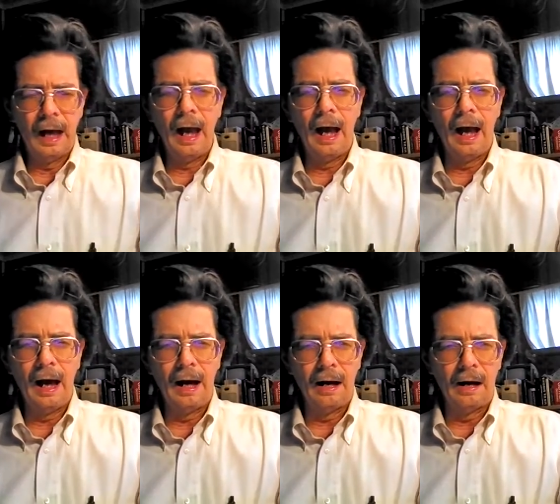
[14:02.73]

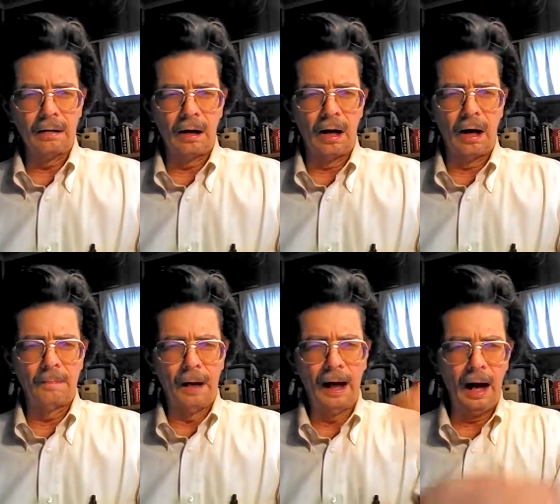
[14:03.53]
out all
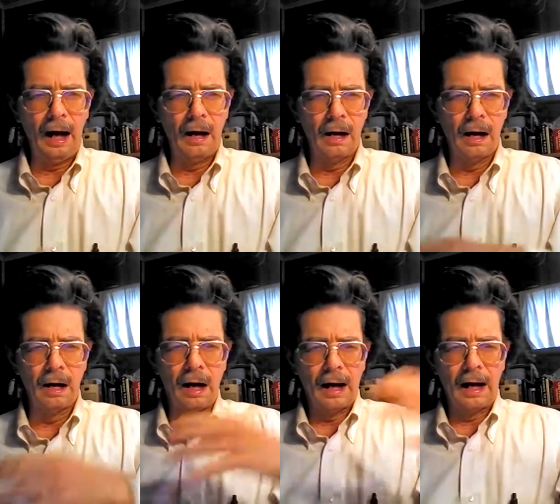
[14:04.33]

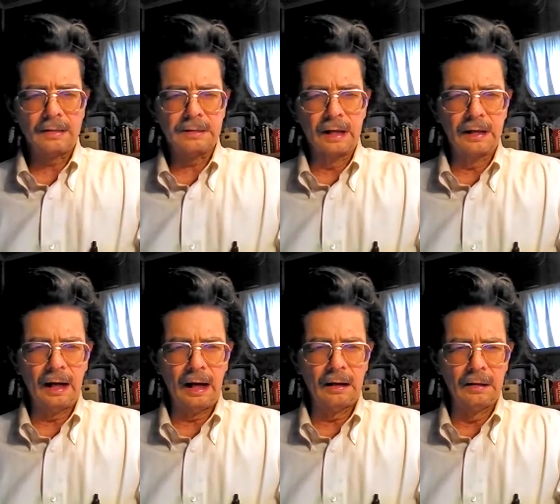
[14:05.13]
power. I send
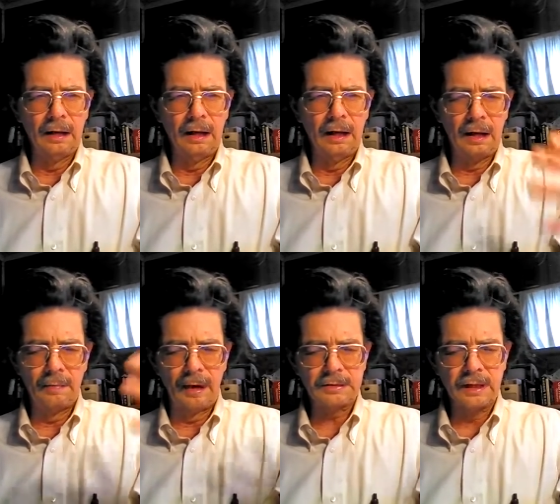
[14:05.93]
out
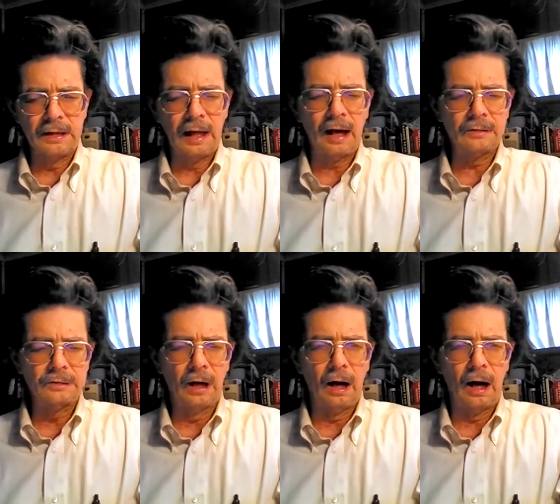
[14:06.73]
love. I send out
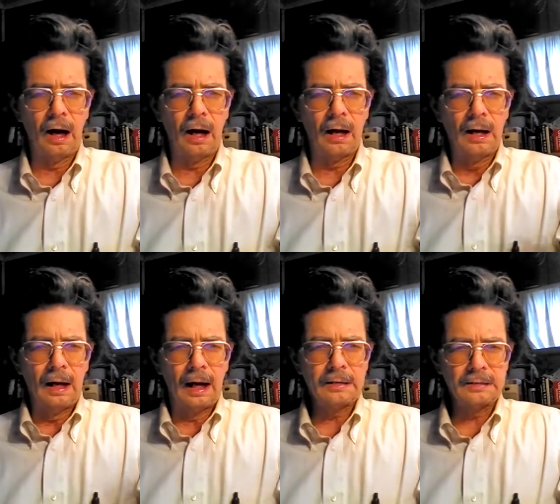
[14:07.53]
joy.
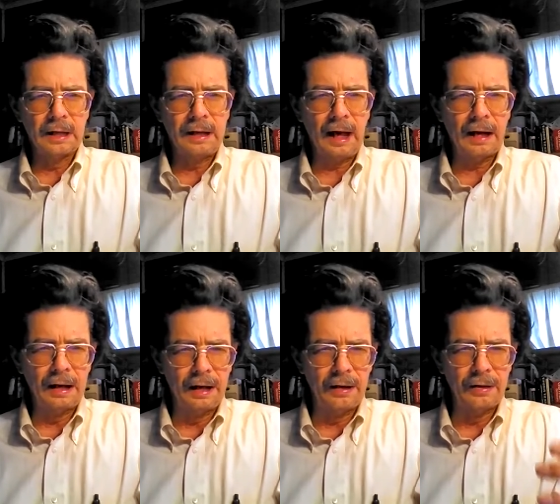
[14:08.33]
I send out
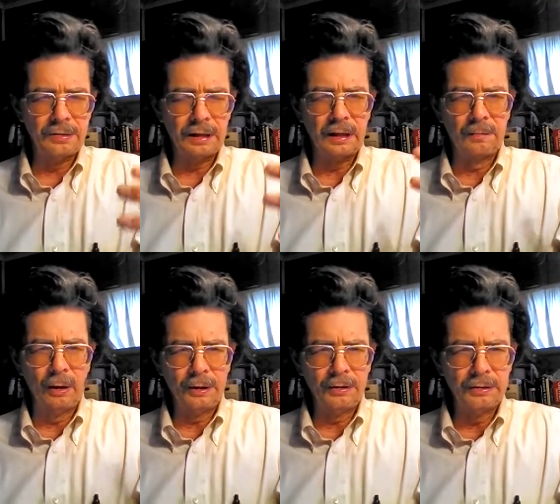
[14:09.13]
energy. The
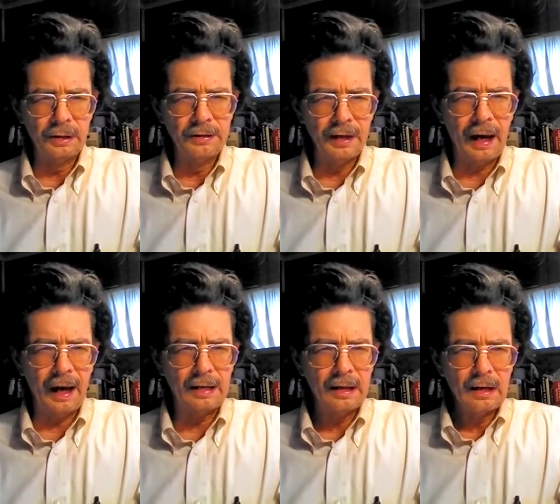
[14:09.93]
more you do that,